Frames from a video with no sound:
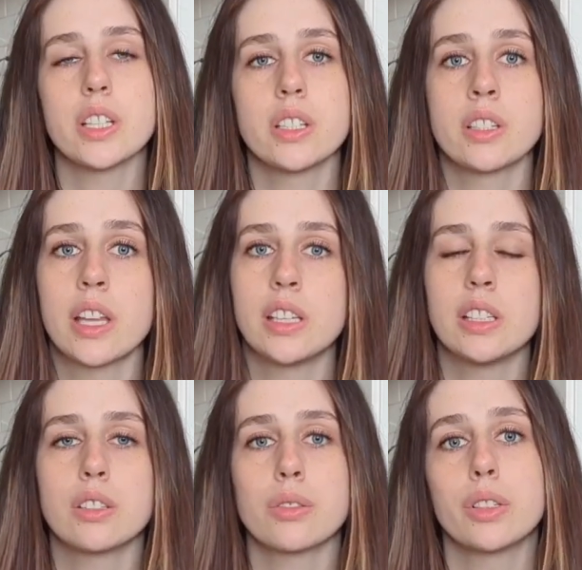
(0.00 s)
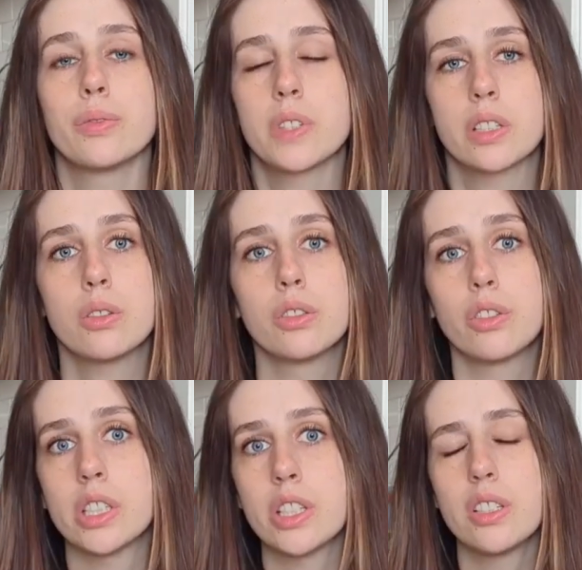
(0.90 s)
Is any sort of physical
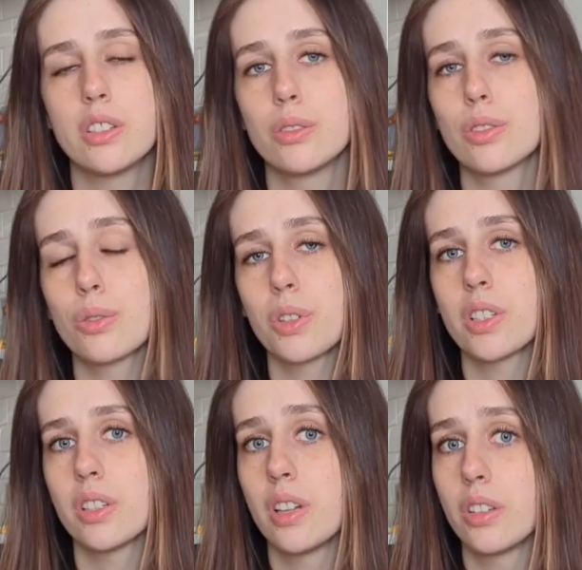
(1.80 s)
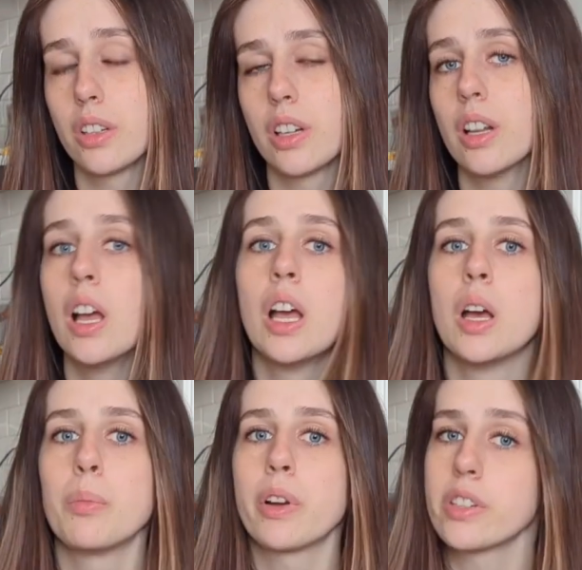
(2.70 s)
aggression used towards another
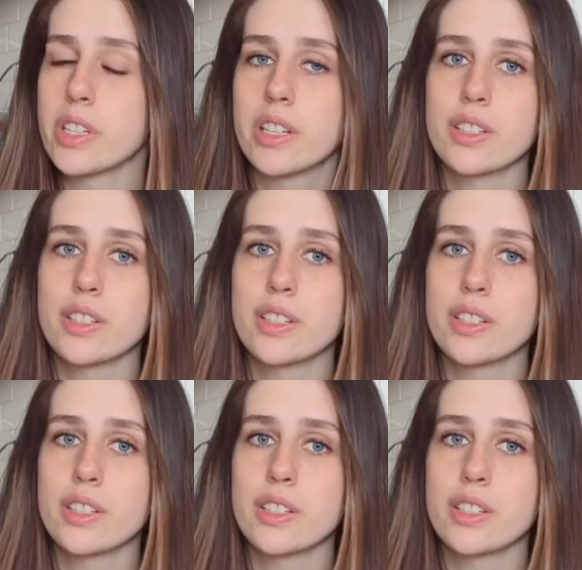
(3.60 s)
person.